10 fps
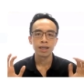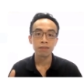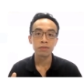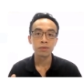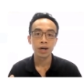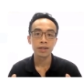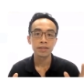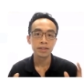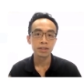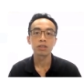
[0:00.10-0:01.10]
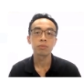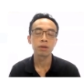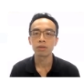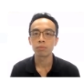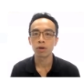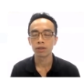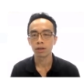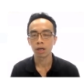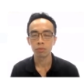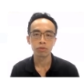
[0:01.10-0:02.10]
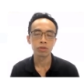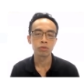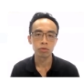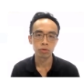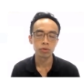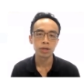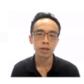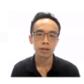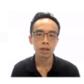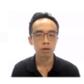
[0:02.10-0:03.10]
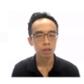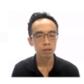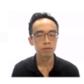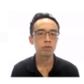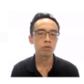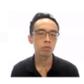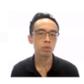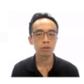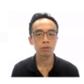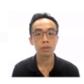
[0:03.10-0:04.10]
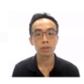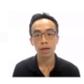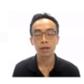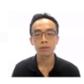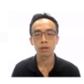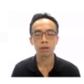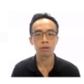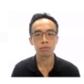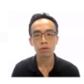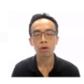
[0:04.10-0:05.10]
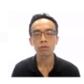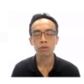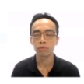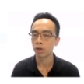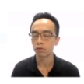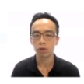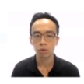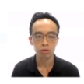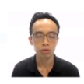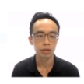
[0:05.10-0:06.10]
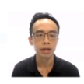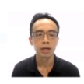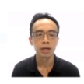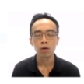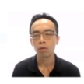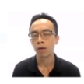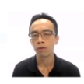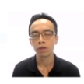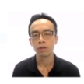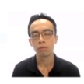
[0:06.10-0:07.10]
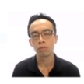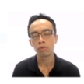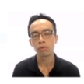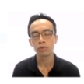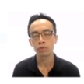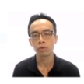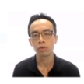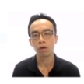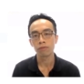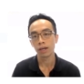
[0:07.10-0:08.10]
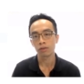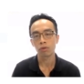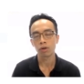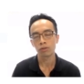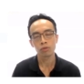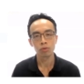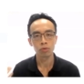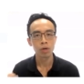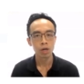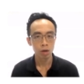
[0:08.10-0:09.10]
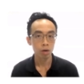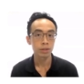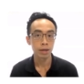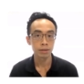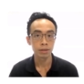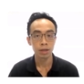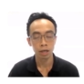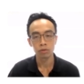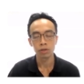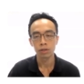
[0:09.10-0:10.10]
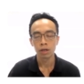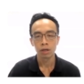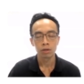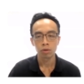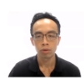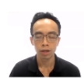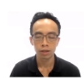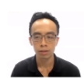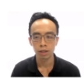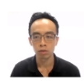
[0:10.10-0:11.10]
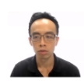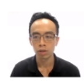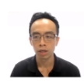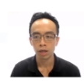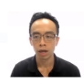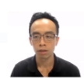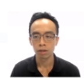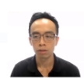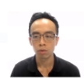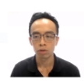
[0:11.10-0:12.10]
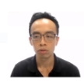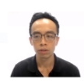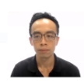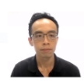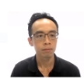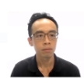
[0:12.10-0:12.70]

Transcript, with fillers: Hi everyone, this is Matthew Poh, the Chemistry Guru. Now in this video, we want to discuss a redox reaction question comparing the mole ratio of electron to oxidizing agent. So let us take a look at this question.